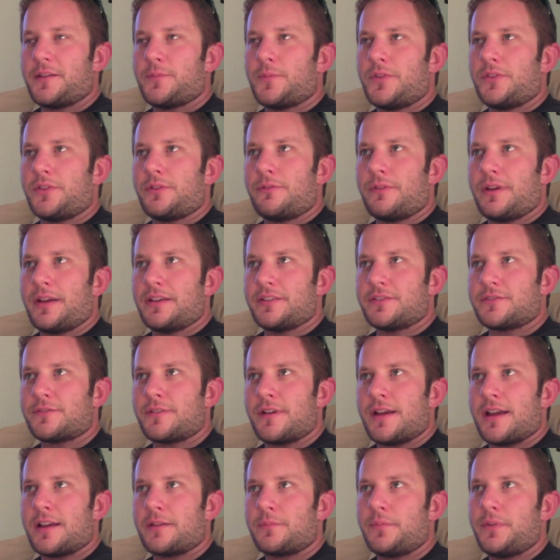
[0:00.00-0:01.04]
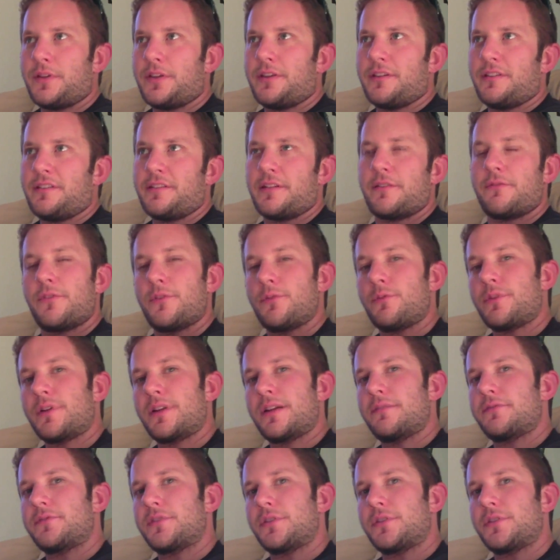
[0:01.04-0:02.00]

I'm on the right track because everyone I've